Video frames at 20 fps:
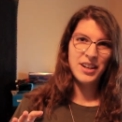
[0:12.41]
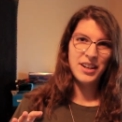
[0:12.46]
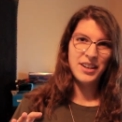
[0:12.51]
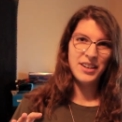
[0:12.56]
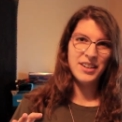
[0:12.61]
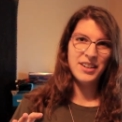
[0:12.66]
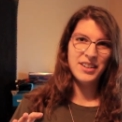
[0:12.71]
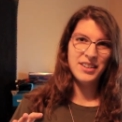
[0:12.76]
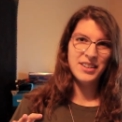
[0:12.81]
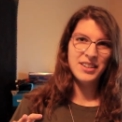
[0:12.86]

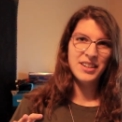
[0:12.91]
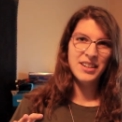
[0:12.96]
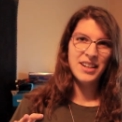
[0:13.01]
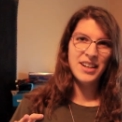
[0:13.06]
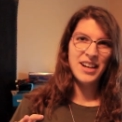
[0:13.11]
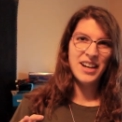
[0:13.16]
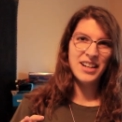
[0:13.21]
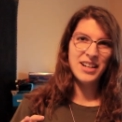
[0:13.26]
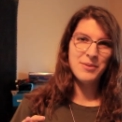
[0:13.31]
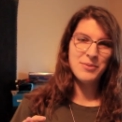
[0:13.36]
uh,
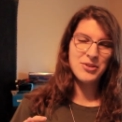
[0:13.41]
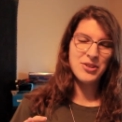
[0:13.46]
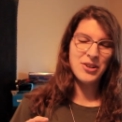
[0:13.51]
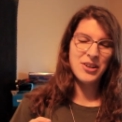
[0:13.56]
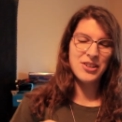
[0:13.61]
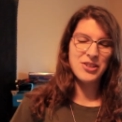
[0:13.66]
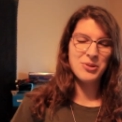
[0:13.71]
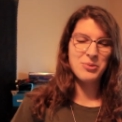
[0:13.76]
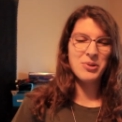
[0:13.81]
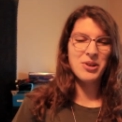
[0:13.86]
and I'm
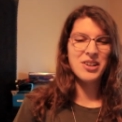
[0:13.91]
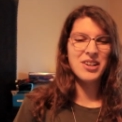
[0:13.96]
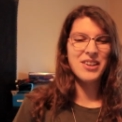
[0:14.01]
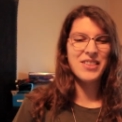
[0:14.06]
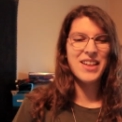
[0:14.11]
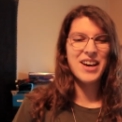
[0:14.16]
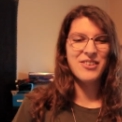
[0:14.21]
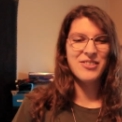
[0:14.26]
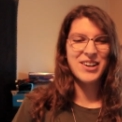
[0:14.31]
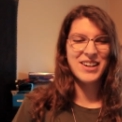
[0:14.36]
starting to work
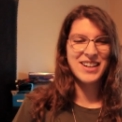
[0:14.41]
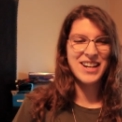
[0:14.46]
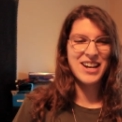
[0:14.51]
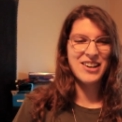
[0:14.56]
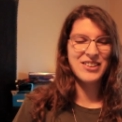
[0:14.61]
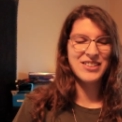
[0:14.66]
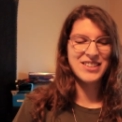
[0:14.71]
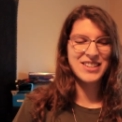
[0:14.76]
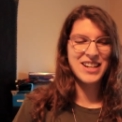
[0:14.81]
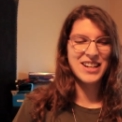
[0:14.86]
on that right
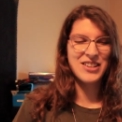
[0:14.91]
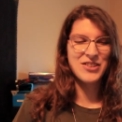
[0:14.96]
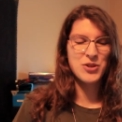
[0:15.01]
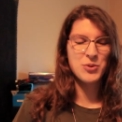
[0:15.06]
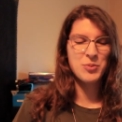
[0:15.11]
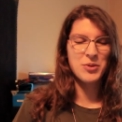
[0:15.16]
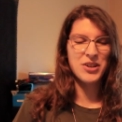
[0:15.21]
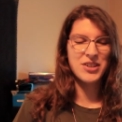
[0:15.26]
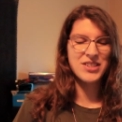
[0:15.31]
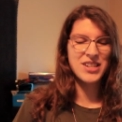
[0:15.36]
now. It's kind of
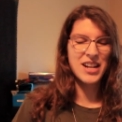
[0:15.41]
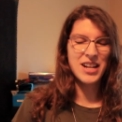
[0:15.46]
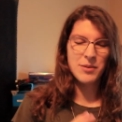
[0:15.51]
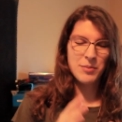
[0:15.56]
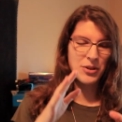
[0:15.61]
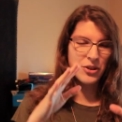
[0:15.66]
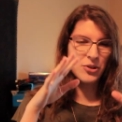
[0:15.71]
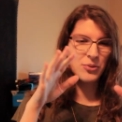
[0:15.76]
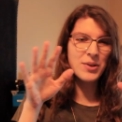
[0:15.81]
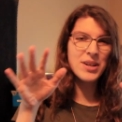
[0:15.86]
super exciting.
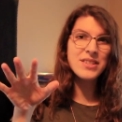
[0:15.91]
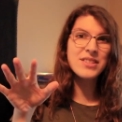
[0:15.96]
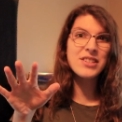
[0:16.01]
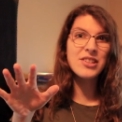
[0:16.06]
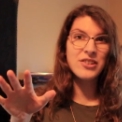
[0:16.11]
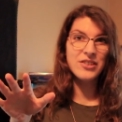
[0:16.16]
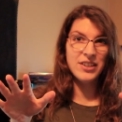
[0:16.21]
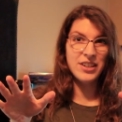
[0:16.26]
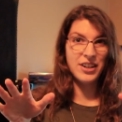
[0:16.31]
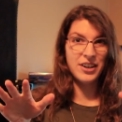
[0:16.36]
But the reason
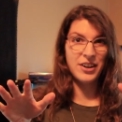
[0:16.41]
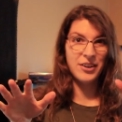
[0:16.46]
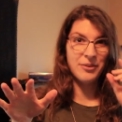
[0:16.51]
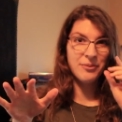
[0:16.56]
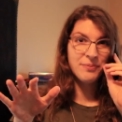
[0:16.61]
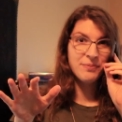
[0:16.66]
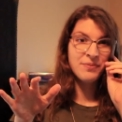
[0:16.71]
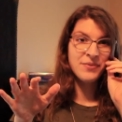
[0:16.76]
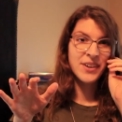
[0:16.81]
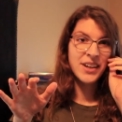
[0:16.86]
you're here
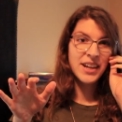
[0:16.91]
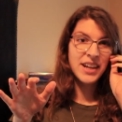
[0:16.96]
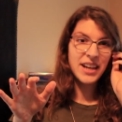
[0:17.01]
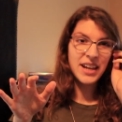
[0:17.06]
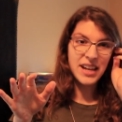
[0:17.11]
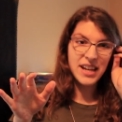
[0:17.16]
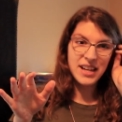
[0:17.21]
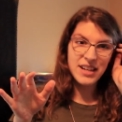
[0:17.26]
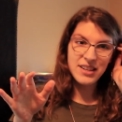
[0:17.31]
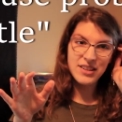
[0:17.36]

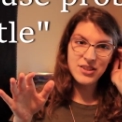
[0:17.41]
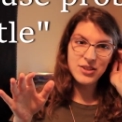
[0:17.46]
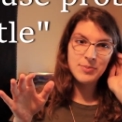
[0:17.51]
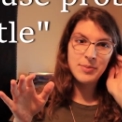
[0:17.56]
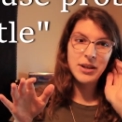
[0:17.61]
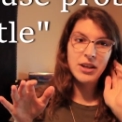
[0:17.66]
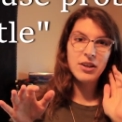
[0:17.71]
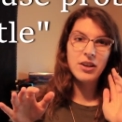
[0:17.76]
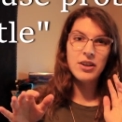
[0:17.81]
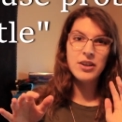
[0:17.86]
is
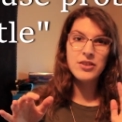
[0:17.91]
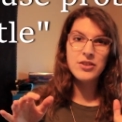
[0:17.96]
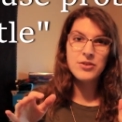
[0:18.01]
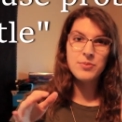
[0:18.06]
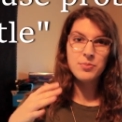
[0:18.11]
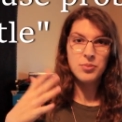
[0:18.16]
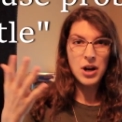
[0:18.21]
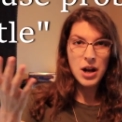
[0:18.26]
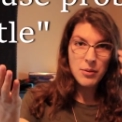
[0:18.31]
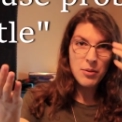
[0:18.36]
because
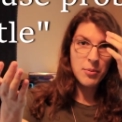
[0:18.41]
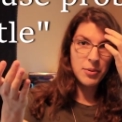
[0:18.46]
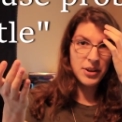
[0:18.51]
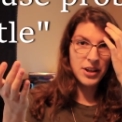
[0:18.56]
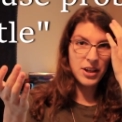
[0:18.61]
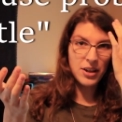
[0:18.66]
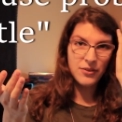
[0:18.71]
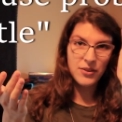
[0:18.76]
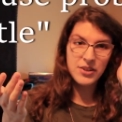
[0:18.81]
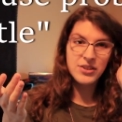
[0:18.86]

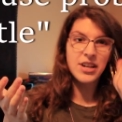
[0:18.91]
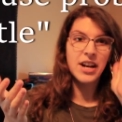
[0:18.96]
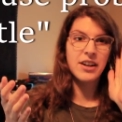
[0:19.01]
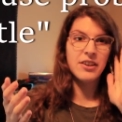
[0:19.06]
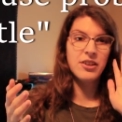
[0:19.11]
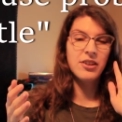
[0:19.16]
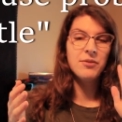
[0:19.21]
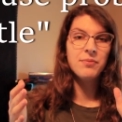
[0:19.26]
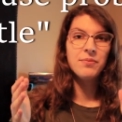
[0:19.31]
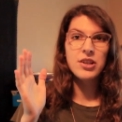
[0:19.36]
probably of the
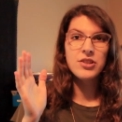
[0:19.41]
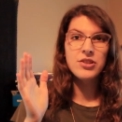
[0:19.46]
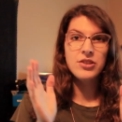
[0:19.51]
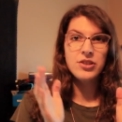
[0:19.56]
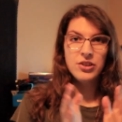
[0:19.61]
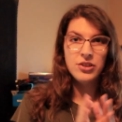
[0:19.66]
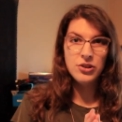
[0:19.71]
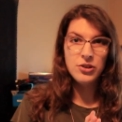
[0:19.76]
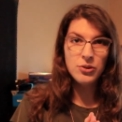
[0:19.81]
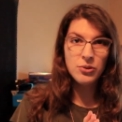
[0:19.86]
title, because
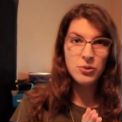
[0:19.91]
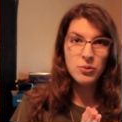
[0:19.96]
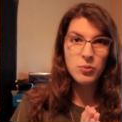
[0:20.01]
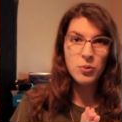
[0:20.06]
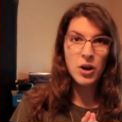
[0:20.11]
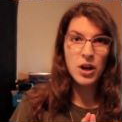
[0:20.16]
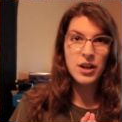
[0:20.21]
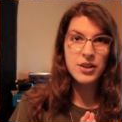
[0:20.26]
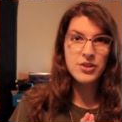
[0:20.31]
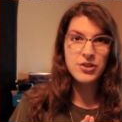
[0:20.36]
you
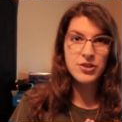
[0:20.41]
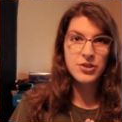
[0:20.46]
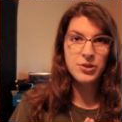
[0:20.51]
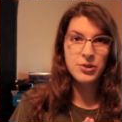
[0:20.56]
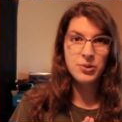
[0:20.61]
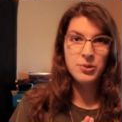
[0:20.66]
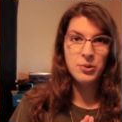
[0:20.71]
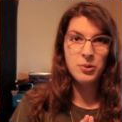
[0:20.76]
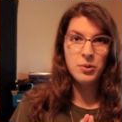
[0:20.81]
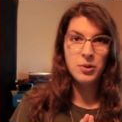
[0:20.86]
want
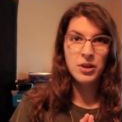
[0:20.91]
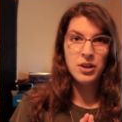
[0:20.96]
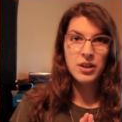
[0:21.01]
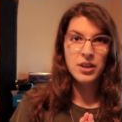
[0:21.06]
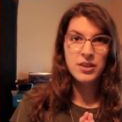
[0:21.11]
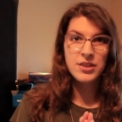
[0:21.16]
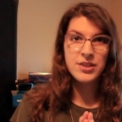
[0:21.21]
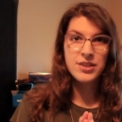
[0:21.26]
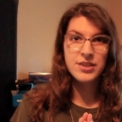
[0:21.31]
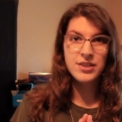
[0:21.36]
to
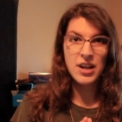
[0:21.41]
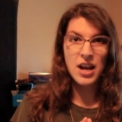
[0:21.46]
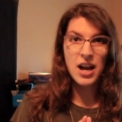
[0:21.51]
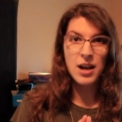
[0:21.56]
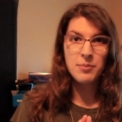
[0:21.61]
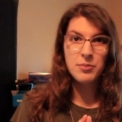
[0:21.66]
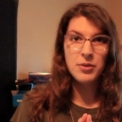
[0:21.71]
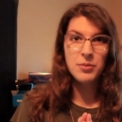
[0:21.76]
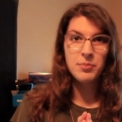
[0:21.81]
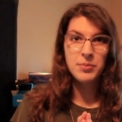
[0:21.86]

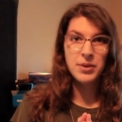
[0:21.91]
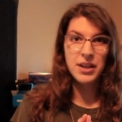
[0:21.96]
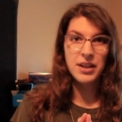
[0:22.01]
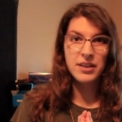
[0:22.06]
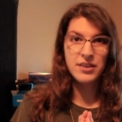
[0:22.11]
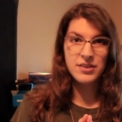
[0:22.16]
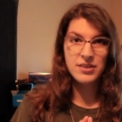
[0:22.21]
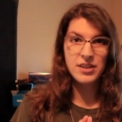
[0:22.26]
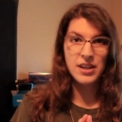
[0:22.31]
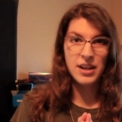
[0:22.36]
stop
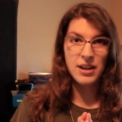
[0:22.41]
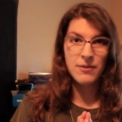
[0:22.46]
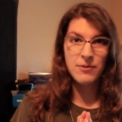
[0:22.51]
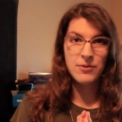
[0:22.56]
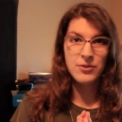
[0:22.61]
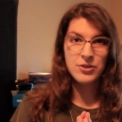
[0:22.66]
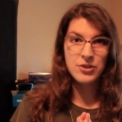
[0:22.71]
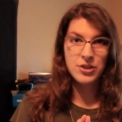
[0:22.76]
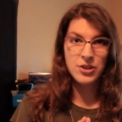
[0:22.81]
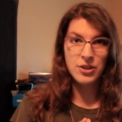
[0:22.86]
being a slave
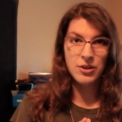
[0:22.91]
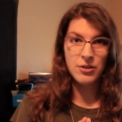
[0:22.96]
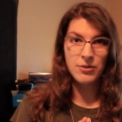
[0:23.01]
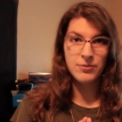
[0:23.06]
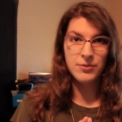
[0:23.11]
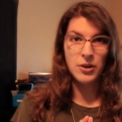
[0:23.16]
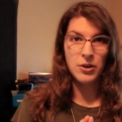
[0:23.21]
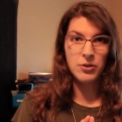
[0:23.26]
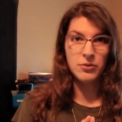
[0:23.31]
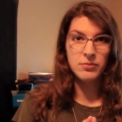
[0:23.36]
to your
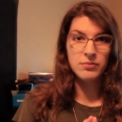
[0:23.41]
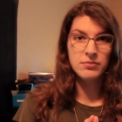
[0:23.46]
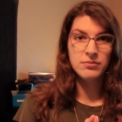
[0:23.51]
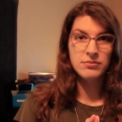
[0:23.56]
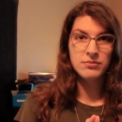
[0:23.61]
phone.